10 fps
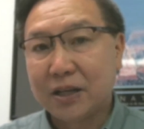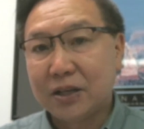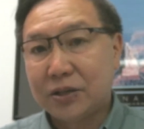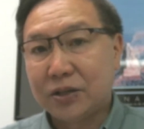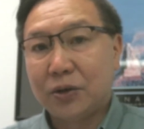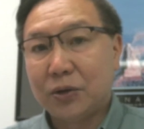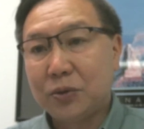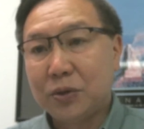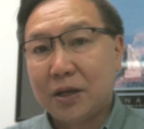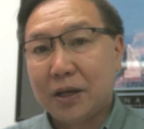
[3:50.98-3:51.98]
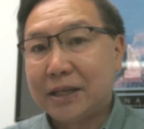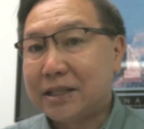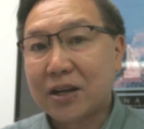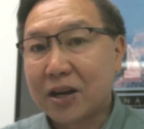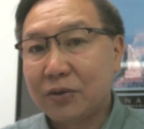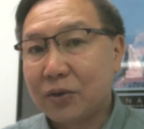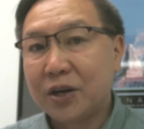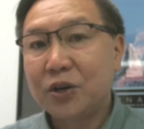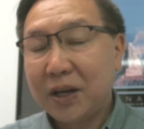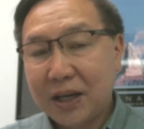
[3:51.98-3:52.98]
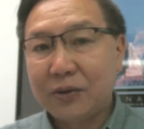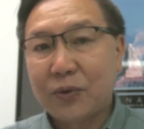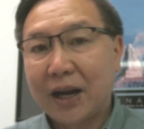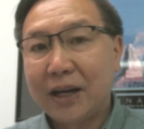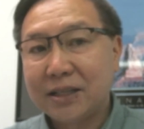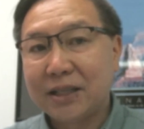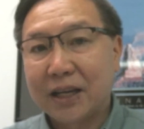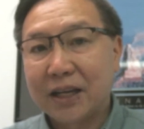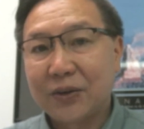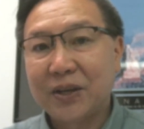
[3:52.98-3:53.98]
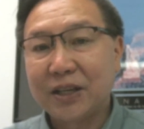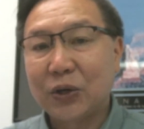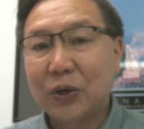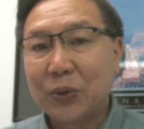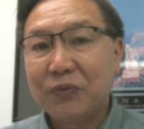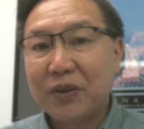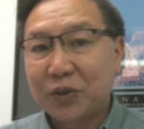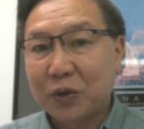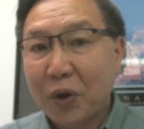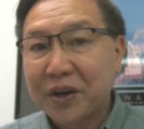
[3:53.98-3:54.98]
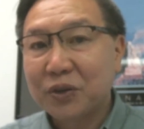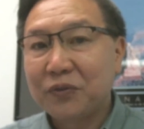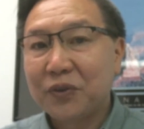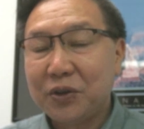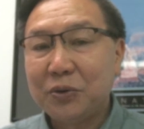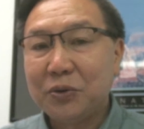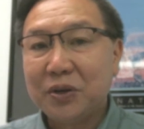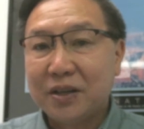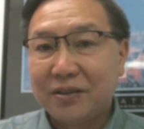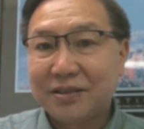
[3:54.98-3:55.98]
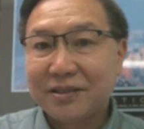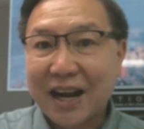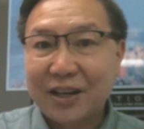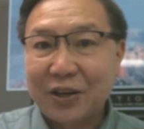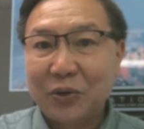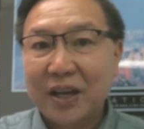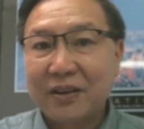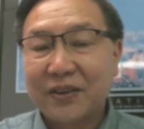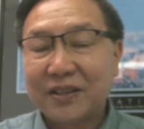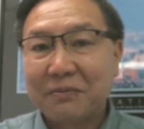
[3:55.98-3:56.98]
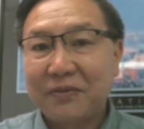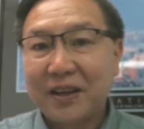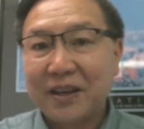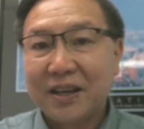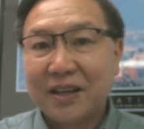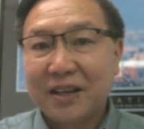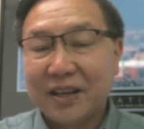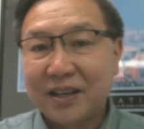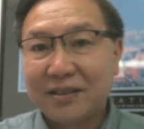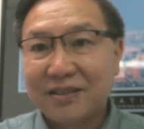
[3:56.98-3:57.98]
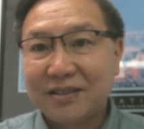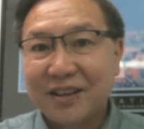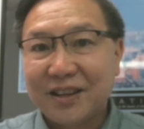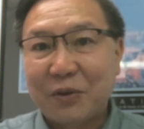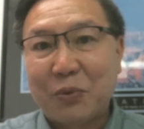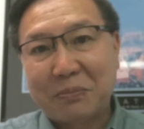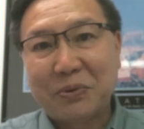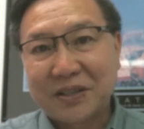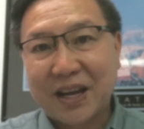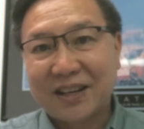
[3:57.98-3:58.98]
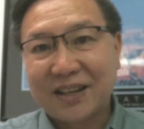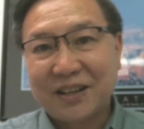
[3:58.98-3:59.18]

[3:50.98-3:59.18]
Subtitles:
So it's not unrealistic. Okay, so the pointer for you to start looking for something is a 1%.